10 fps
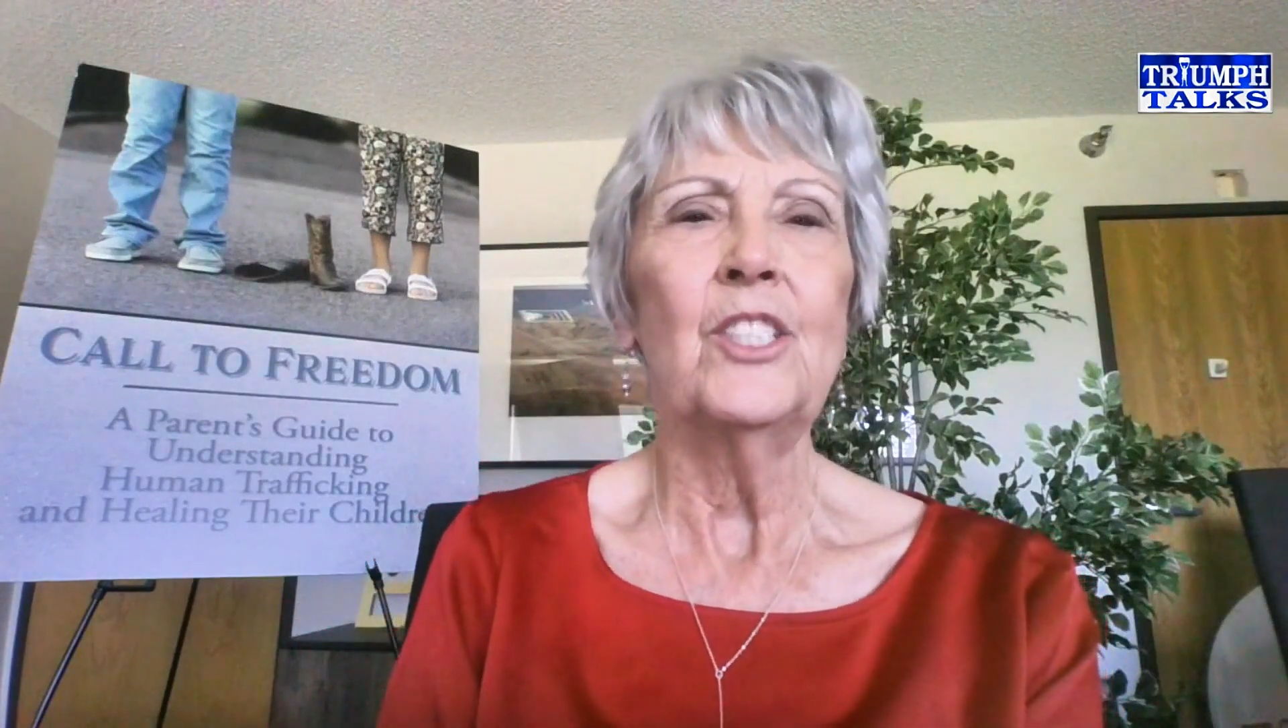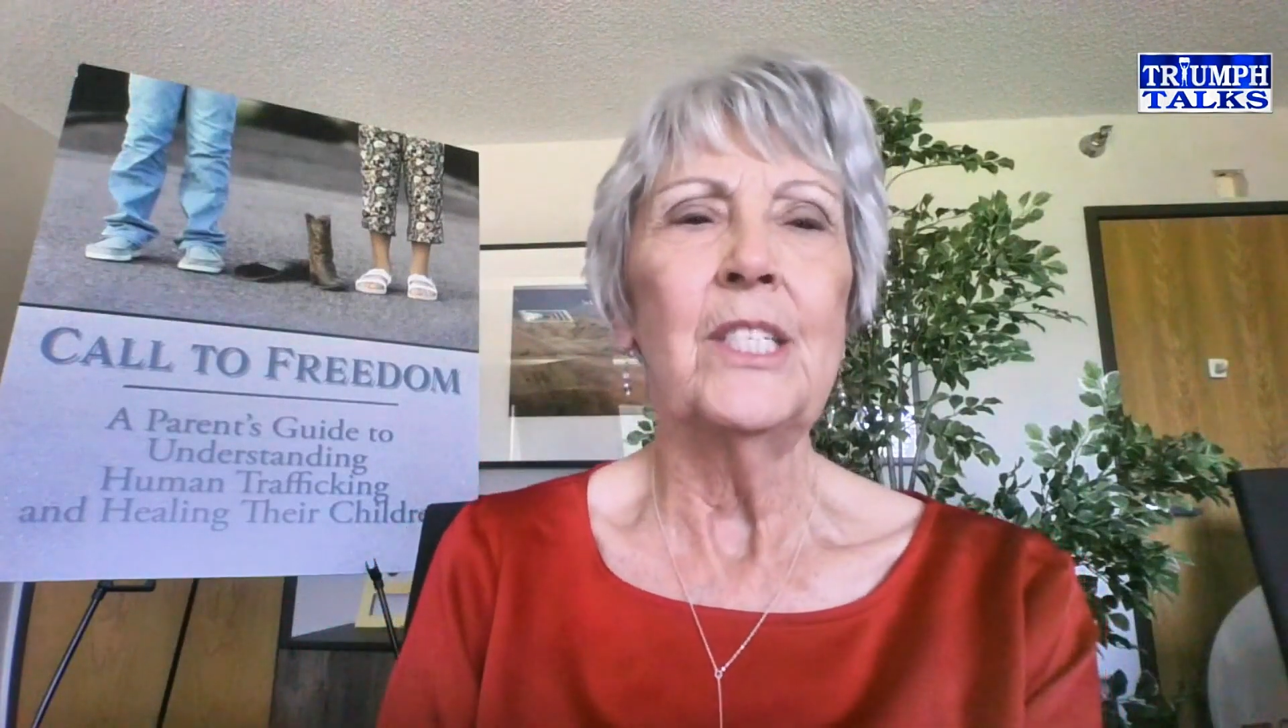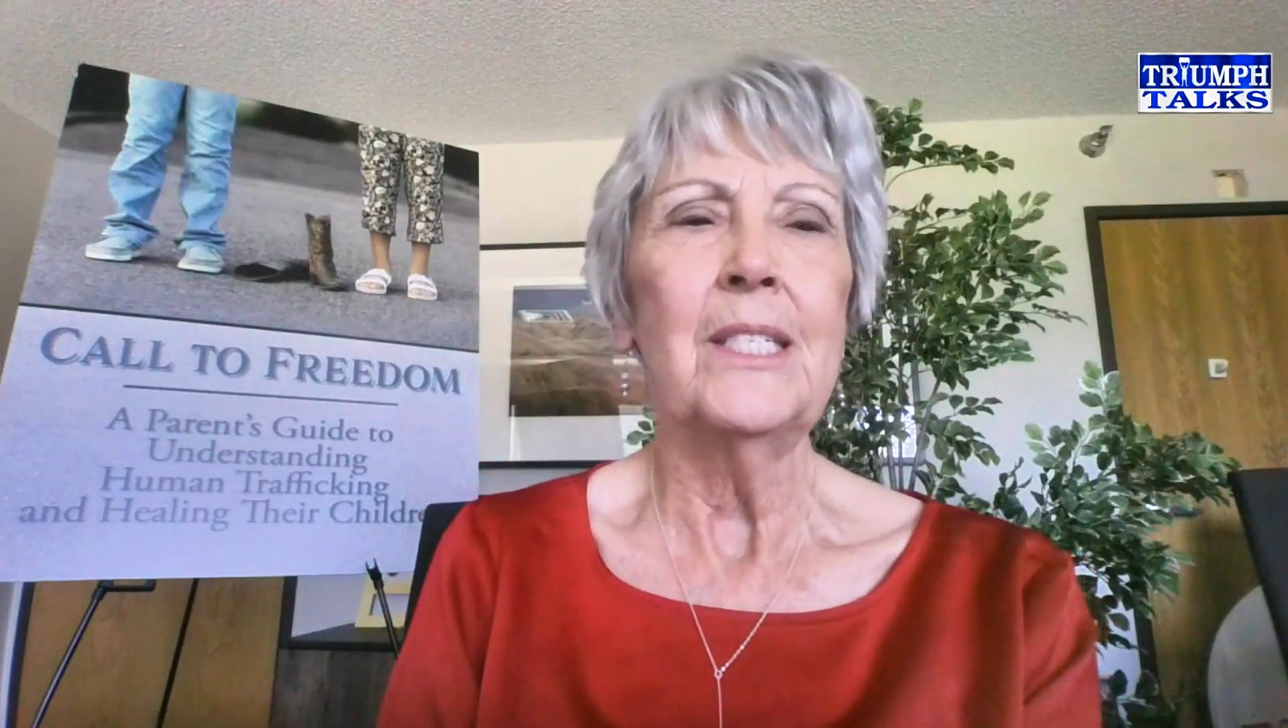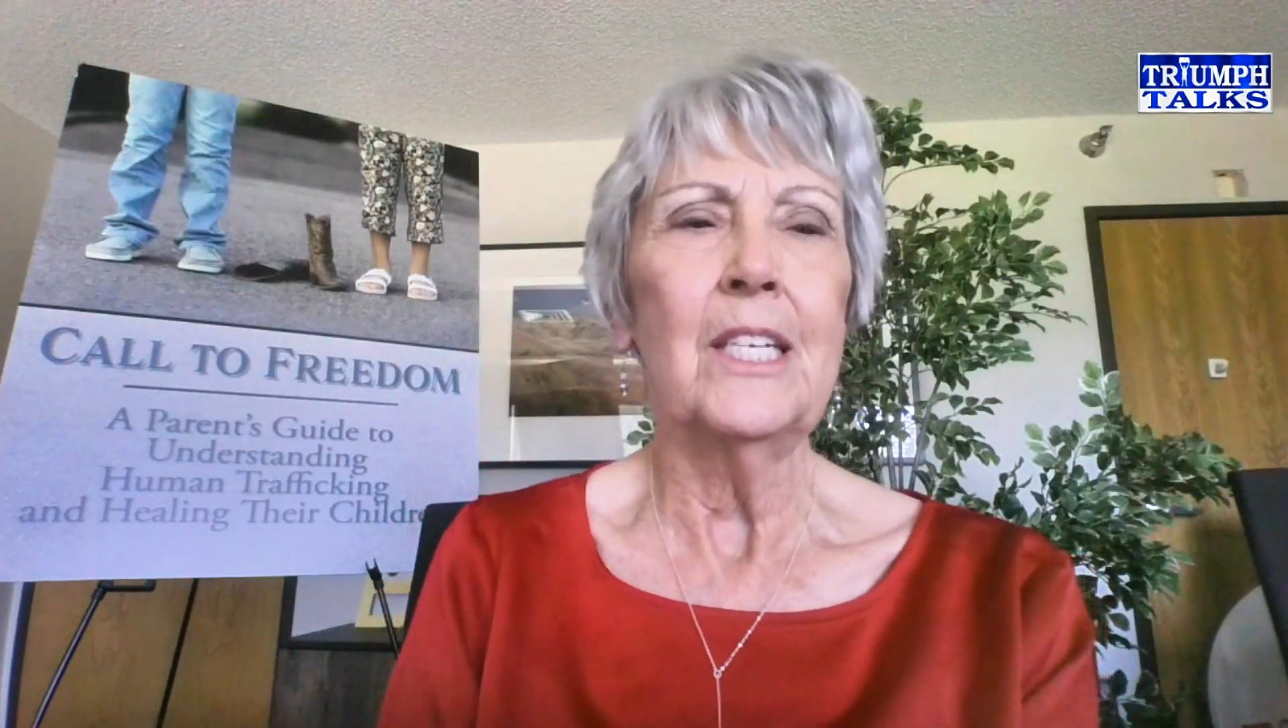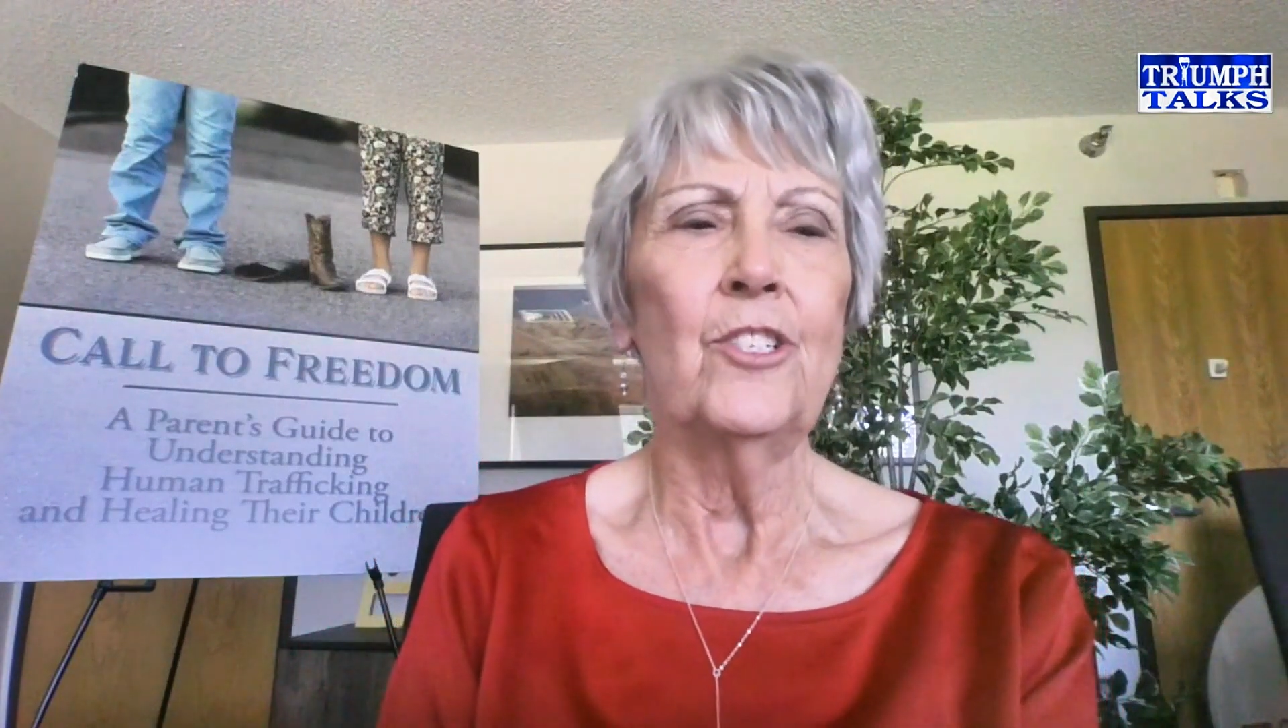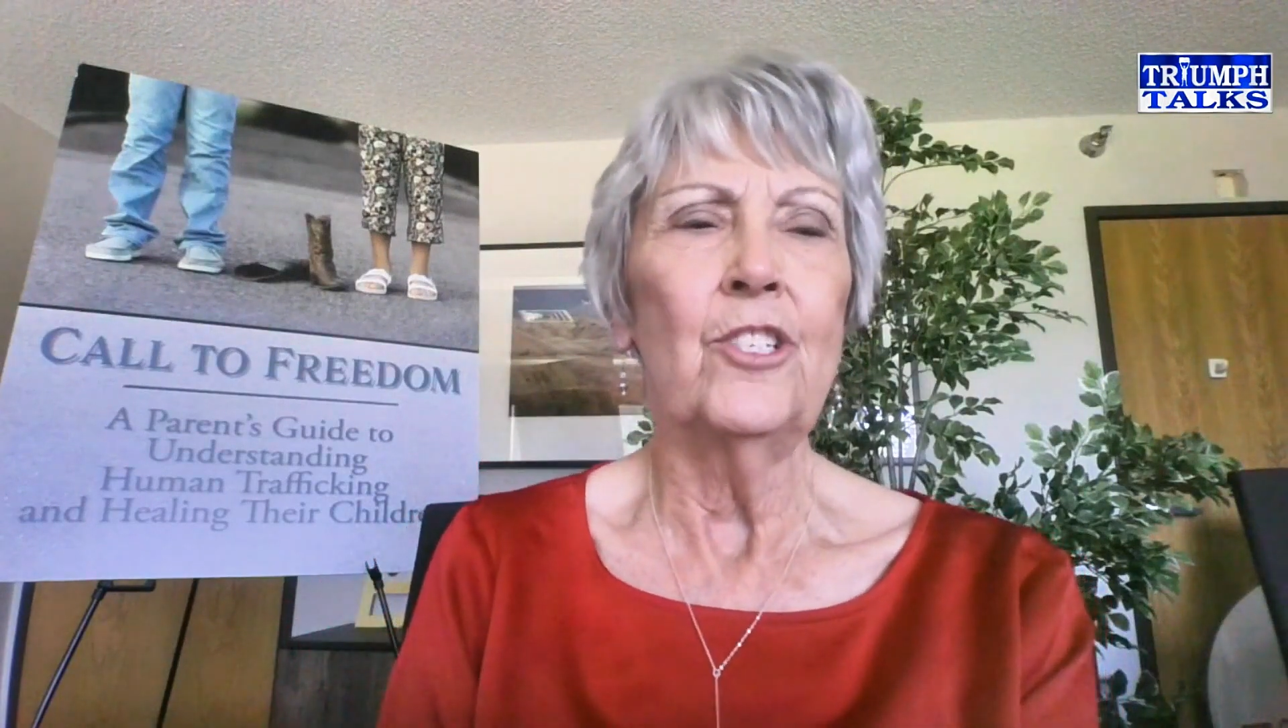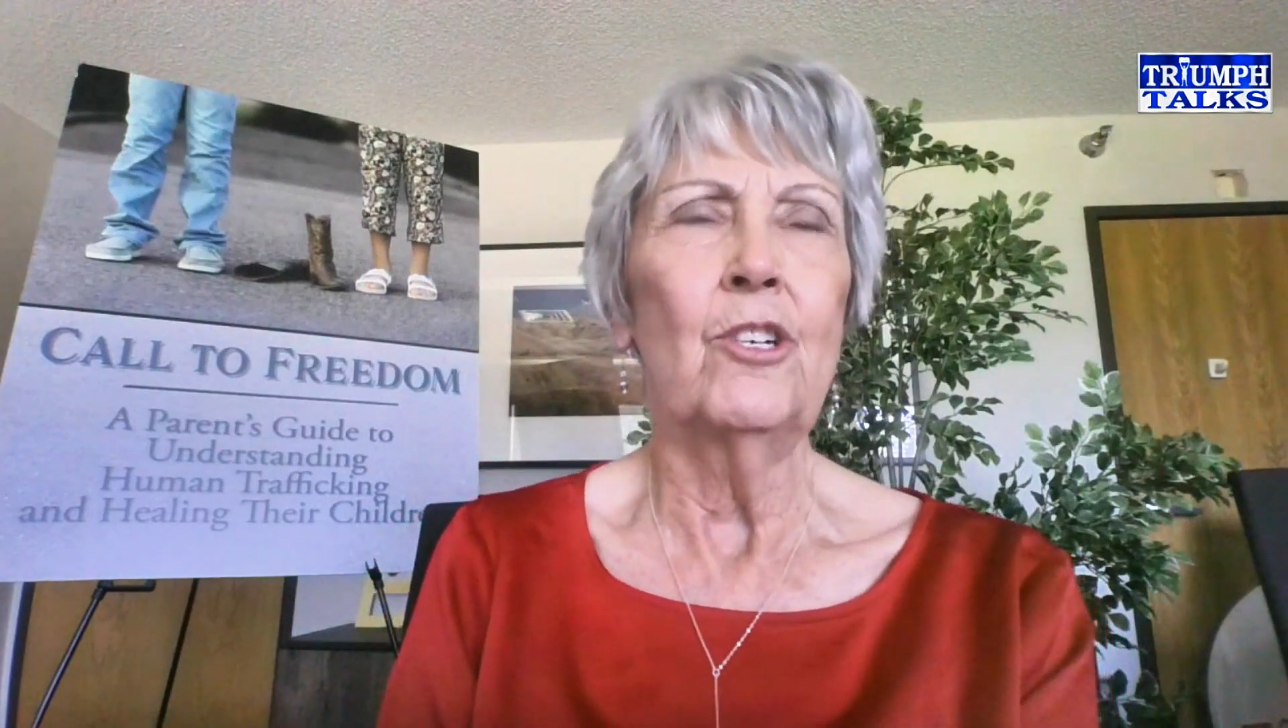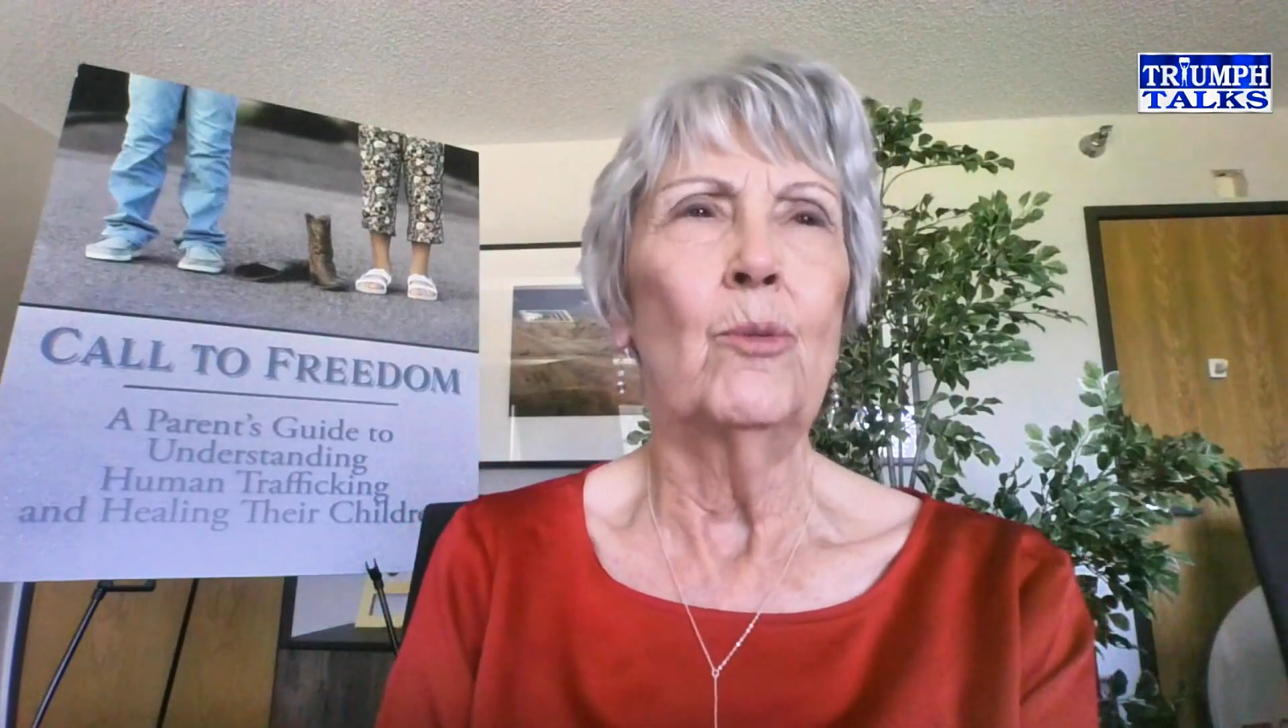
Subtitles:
she said, you know,